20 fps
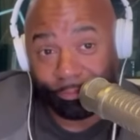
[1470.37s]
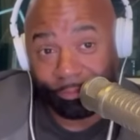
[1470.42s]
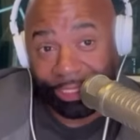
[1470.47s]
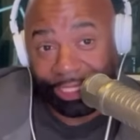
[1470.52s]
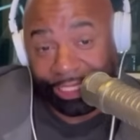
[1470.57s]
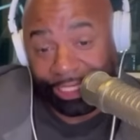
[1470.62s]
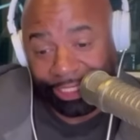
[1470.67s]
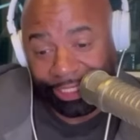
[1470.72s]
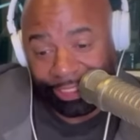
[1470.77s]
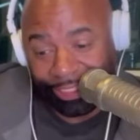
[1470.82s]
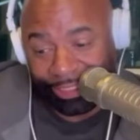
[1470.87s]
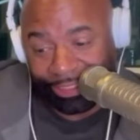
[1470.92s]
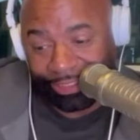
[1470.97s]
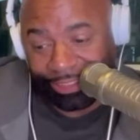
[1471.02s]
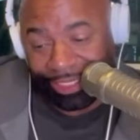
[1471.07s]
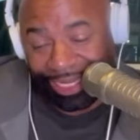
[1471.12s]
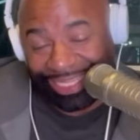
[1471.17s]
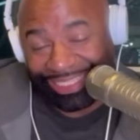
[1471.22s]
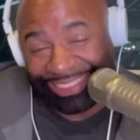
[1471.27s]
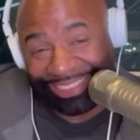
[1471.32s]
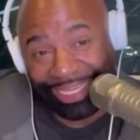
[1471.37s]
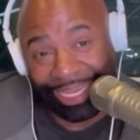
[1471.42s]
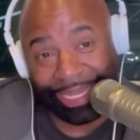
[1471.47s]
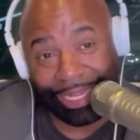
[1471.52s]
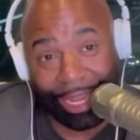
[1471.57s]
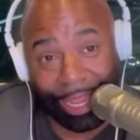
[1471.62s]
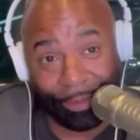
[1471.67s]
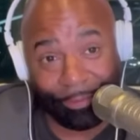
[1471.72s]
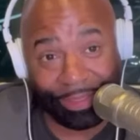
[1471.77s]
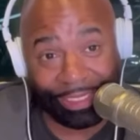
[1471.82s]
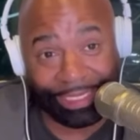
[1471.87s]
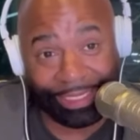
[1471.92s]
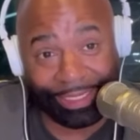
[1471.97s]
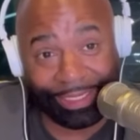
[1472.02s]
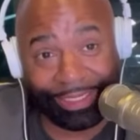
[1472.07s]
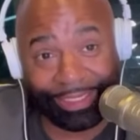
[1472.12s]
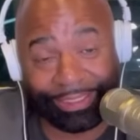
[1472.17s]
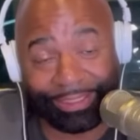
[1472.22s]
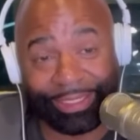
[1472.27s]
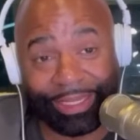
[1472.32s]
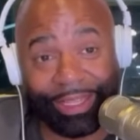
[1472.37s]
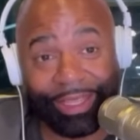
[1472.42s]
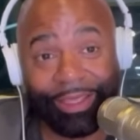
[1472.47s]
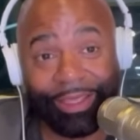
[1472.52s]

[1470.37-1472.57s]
and I say that because